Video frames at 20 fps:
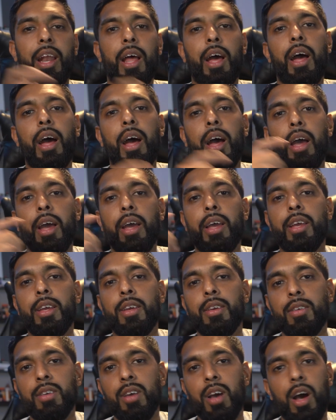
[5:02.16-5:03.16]

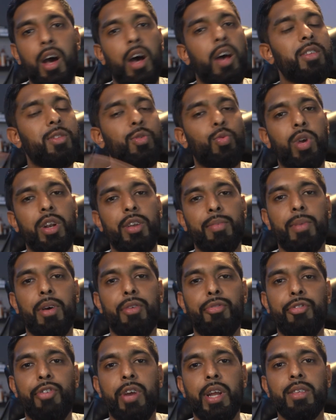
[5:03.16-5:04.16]
I asked one of my
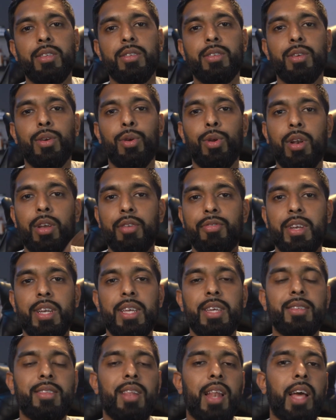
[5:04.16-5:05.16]
friends who live in
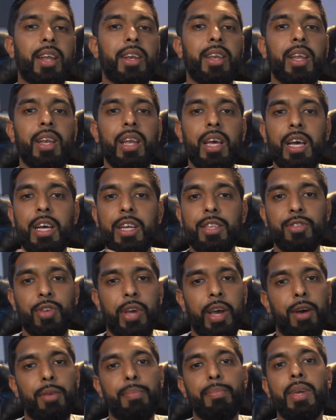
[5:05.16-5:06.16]
East London to
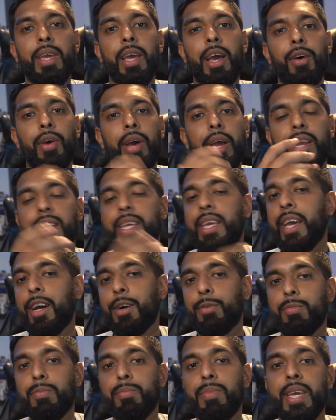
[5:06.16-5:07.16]
help me out, and he
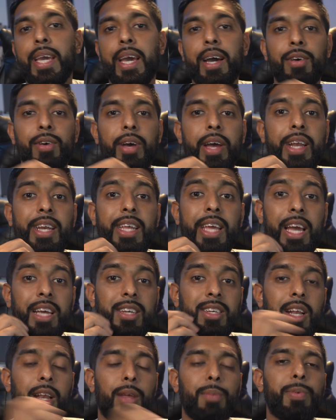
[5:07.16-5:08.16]
helped me out, and he
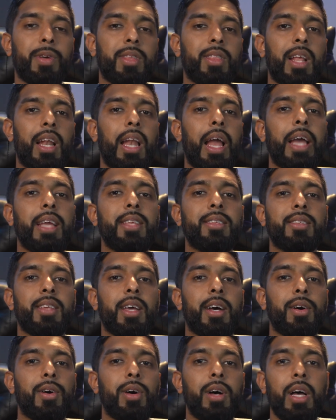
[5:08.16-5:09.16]
actually put the lights
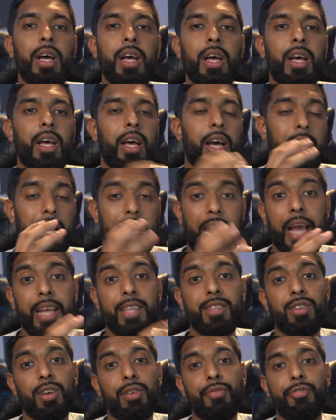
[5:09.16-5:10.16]

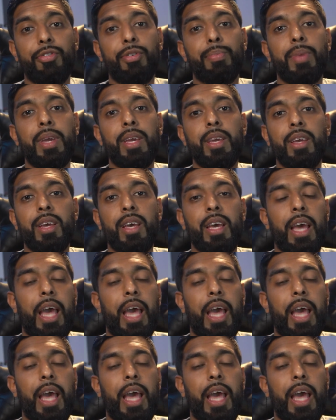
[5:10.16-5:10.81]
on for me.